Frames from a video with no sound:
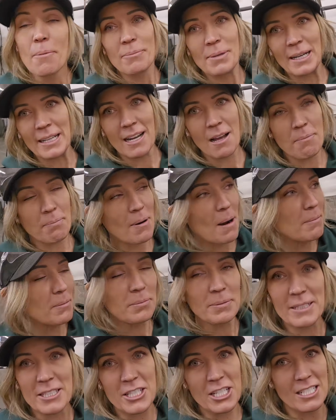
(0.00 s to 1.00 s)
But I'll
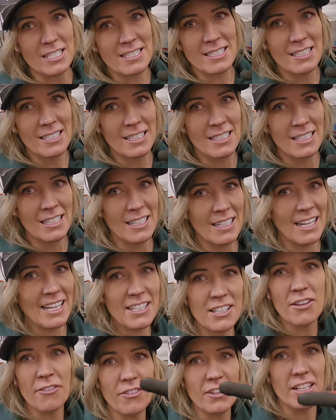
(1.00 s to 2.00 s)
probably just
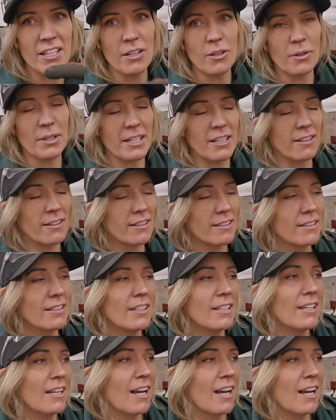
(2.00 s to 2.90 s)
end the video here,